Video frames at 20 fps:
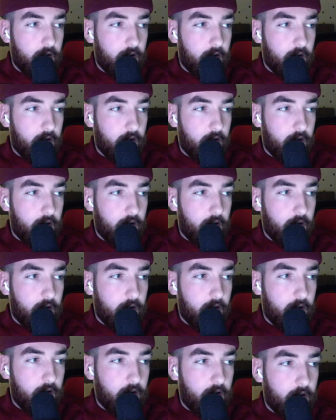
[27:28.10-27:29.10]

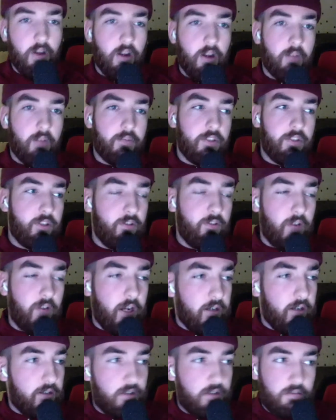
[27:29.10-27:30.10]
defence weren't up to
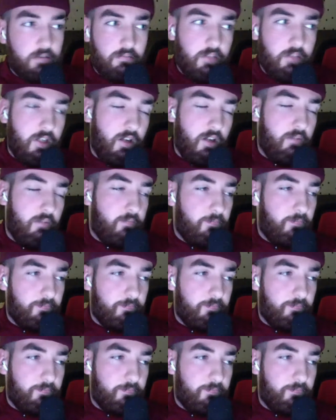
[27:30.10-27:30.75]
scratch, you know.